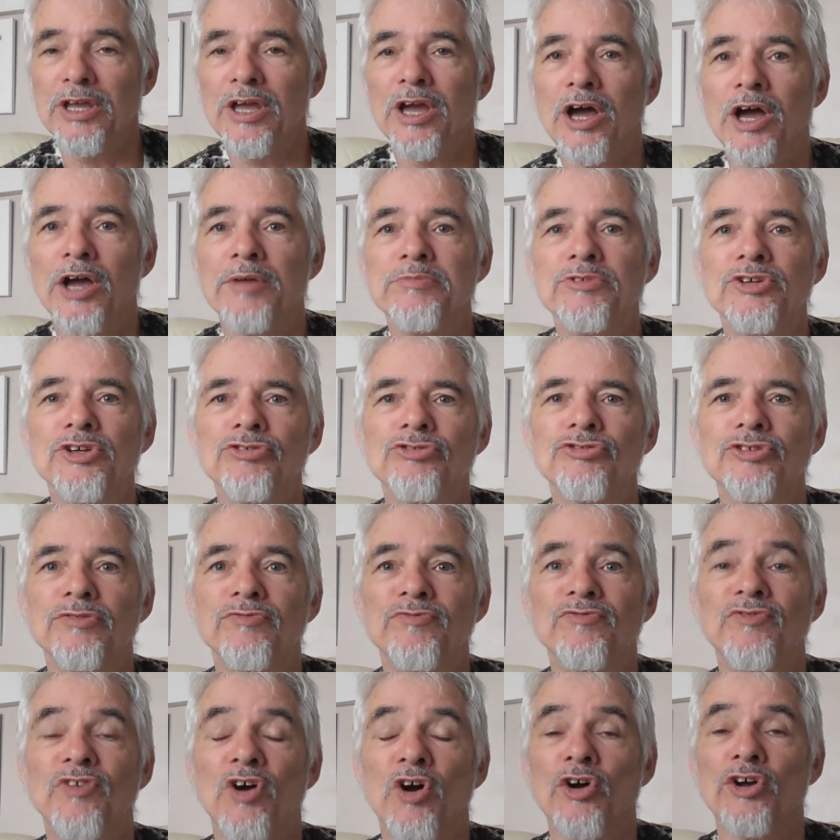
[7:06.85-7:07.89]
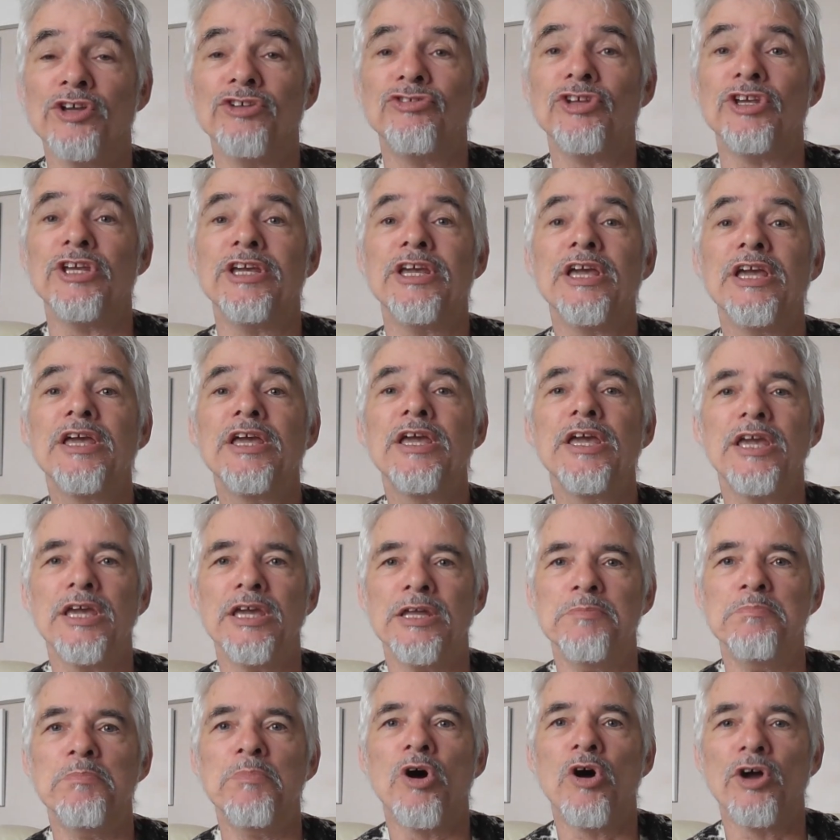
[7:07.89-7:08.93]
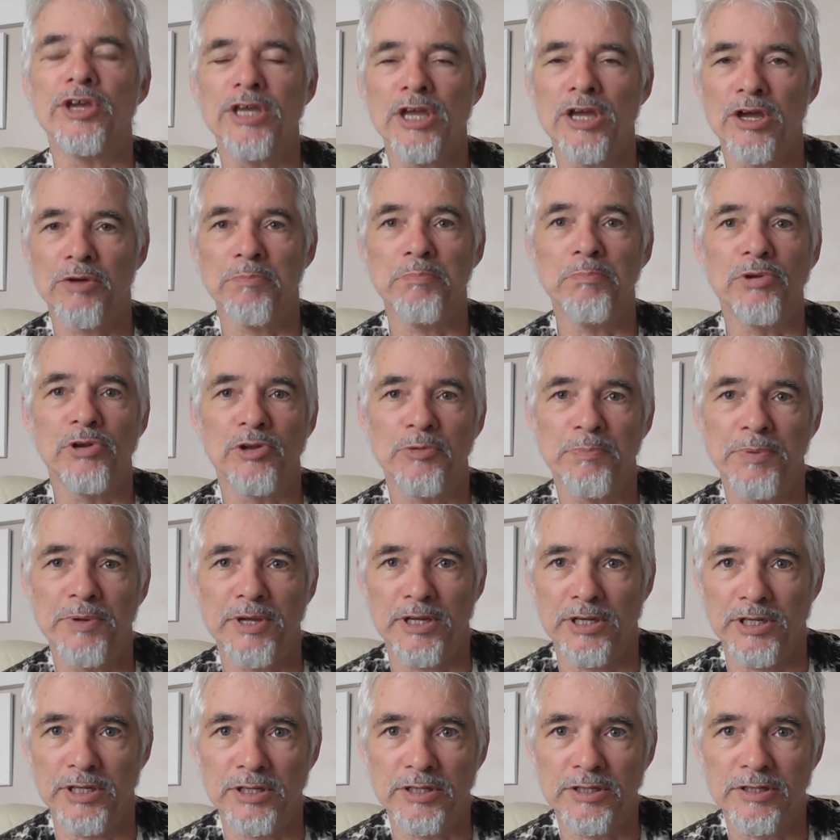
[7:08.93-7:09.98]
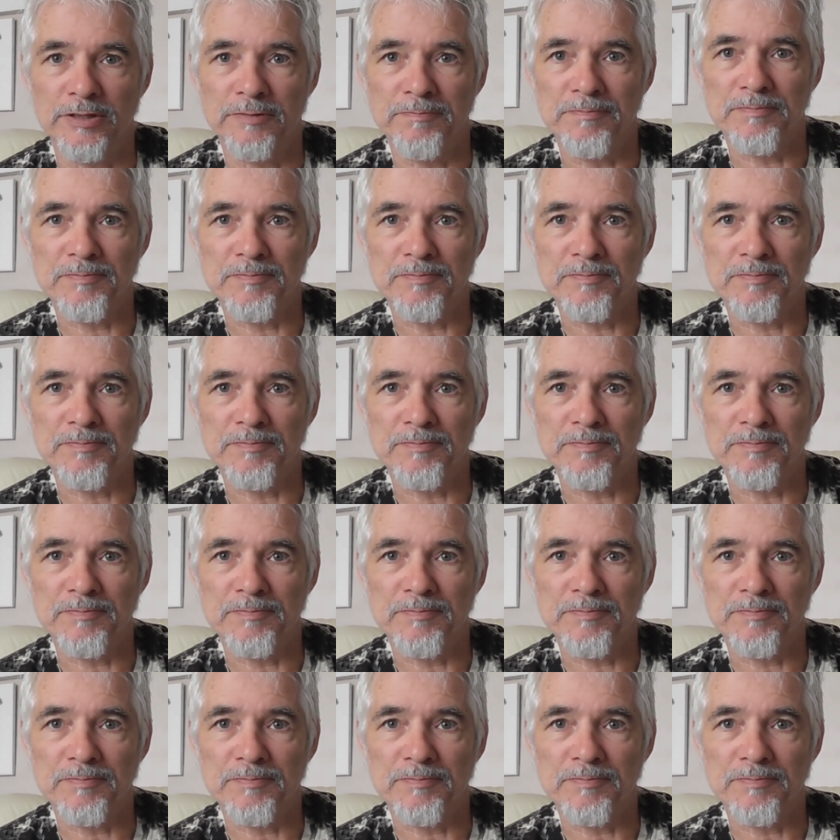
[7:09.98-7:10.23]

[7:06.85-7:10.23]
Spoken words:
I'm just advising in my humble opinion.